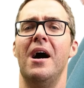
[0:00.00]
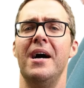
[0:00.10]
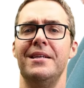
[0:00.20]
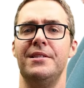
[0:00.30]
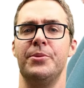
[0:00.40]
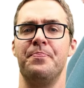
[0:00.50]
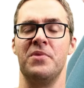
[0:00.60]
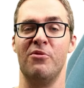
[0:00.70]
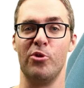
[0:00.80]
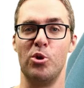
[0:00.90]
Ice
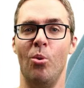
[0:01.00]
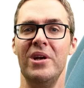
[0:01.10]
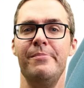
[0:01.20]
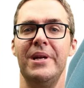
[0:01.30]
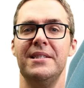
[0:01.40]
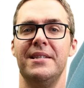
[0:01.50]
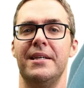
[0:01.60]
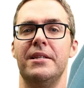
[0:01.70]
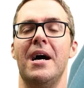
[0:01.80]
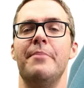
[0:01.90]
for 20 minutes
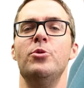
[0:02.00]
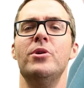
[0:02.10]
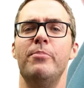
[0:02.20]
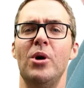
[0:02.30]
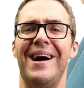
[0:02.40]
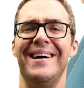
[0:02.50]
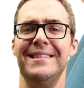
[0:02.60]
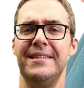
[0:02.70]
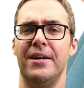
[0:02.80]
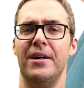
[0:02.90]
at a time. You can put
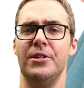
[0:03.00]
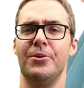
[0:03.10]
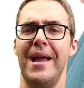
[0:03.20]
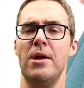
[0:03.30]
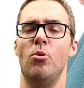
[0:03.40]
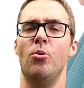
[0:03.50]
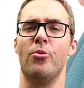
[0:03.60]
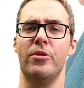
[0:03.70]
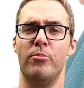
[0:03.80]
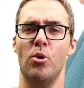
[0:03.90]
ice on your ankle
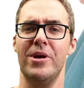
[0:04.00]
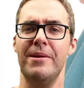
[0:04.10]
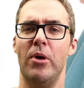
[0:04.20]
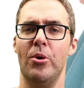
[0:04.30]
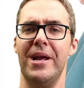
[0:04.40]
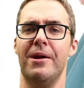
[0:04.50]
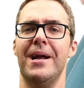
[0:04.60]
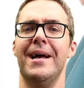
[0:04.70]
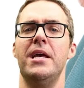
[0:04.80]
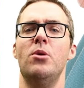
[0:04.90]
or the broken bone
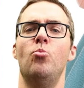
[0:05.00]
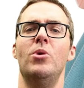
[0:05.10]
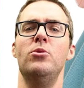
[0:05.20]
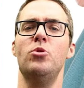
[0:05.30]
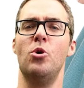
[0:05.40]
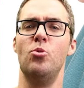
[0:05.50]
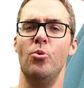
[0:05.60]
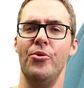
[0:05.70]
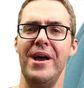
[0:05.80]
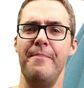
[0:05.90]
area. It will
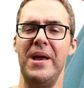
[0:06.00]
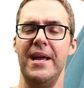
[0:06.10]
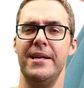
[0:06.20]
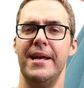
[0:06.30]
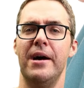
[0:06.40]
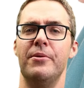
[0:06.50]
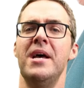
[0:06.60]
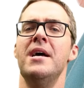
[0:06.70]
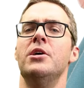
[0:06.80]
cool that pain down.